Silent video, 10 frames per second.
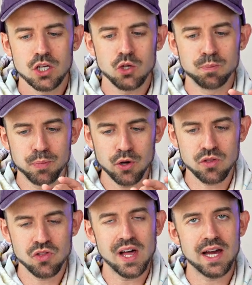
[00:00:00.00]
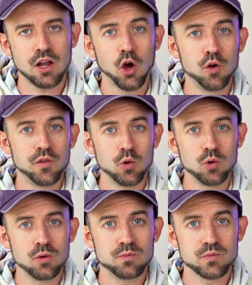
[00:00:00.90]
You put that over
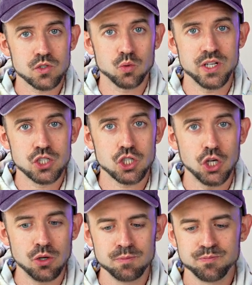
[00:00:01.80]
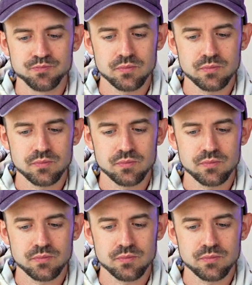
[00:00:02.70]
your Switch 2,